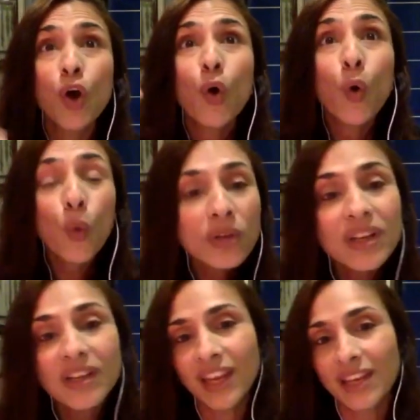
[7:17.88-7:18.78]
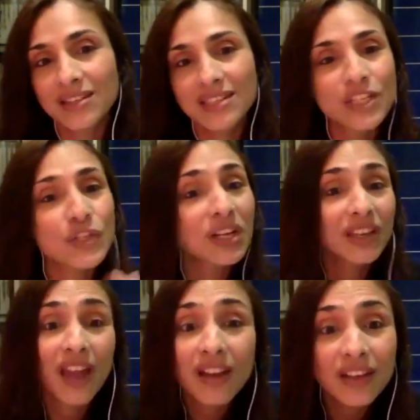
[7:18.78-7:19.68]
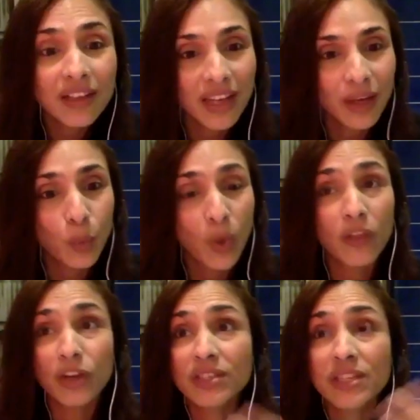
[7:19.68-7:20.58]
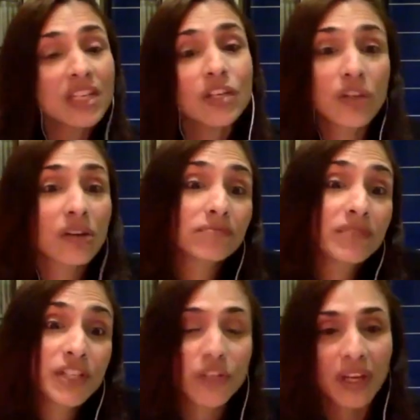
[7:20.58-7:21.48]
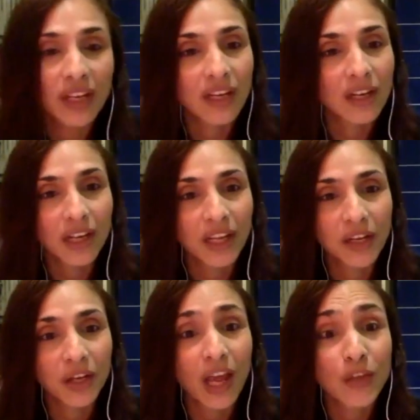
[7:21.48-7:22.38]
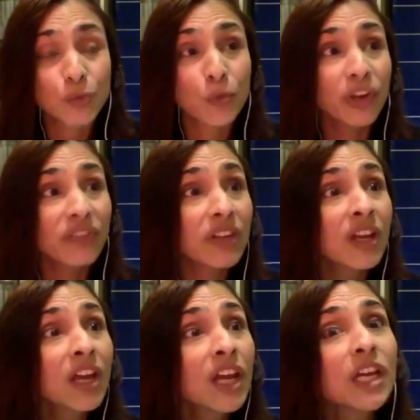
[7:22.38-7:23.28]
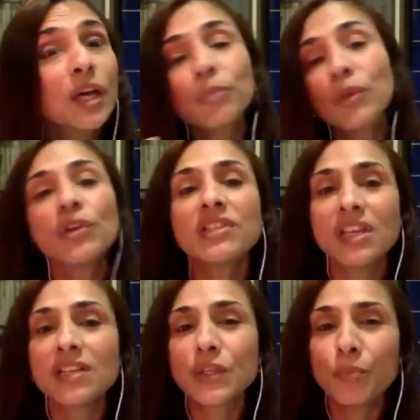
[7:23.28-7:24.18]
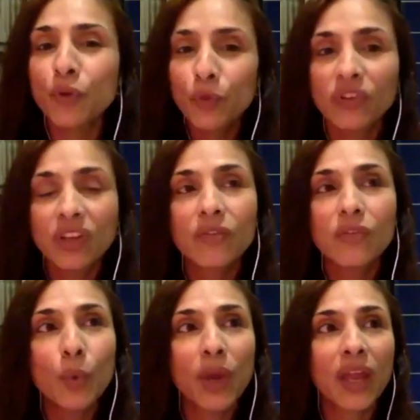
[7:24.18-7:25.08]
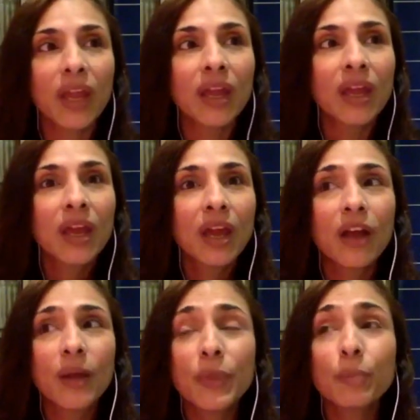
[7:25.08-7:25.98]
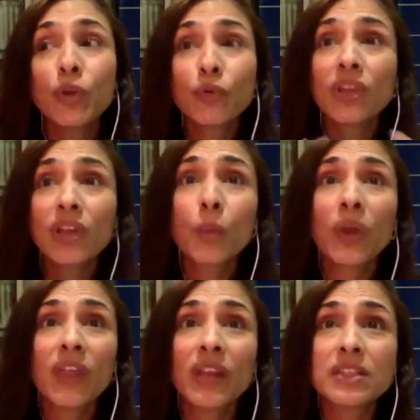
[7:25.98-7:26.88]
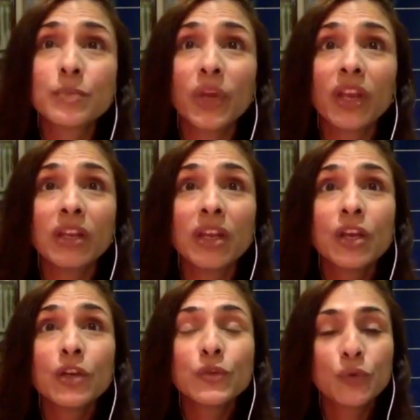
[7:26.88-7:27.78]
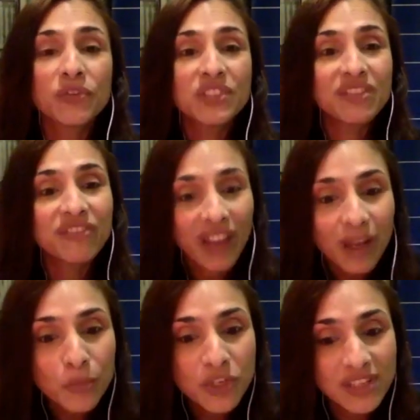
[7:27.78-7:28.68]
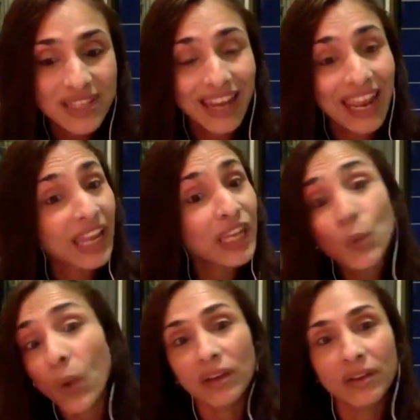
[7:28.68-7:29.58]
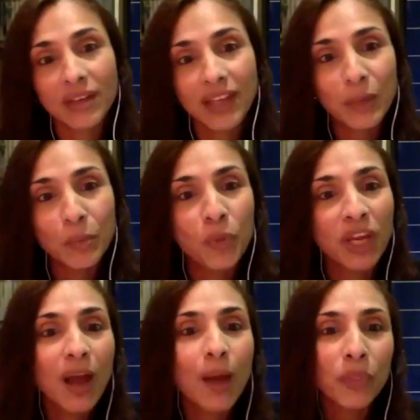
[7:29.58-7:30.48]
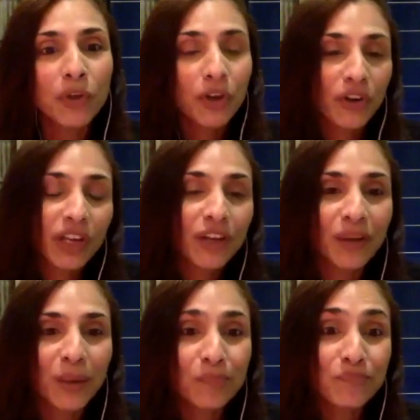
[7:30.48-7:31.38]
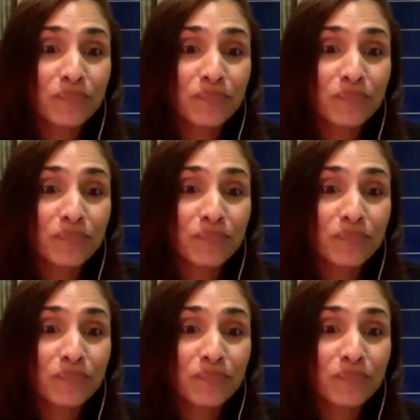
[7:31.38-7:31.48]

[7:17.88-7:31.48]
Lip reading: older kid teaching a younger kid, whether it's a teacher teaching in a classroom, or even communities. The beauty in the way that it's been sort of developed is that anyone can pick up the curriculum